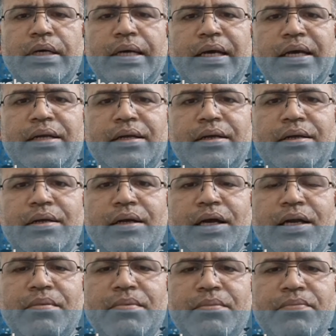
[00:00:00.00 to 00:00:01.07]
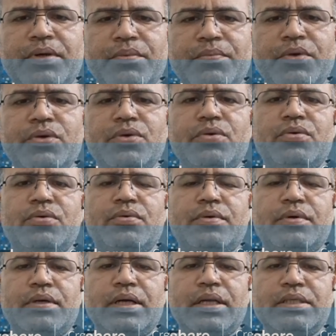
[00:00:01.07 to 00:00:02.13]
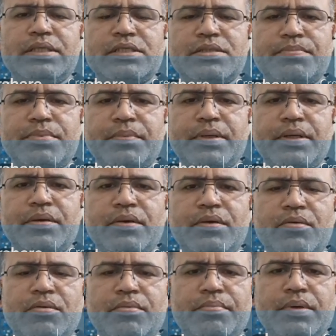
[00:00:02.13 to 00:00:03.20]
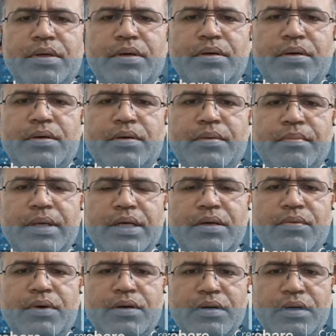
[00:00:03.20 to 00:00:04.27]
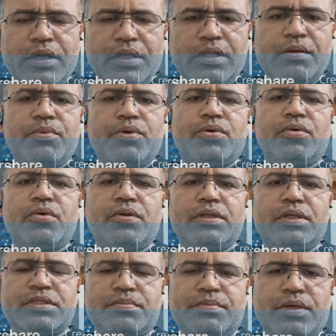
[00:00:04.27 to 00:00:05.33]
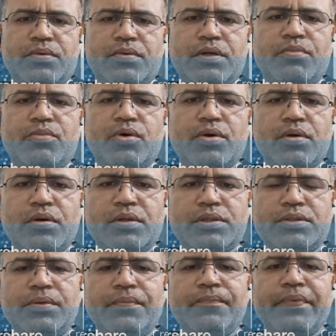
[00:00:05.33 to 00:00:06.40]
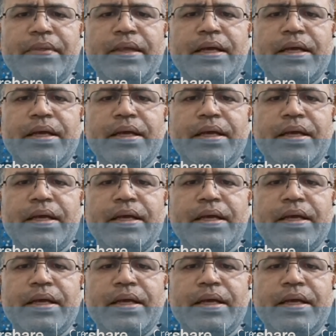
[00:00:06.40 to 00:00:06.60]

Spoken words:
And I'll be briefing you. I'll just prepare, make another video on this particular module also.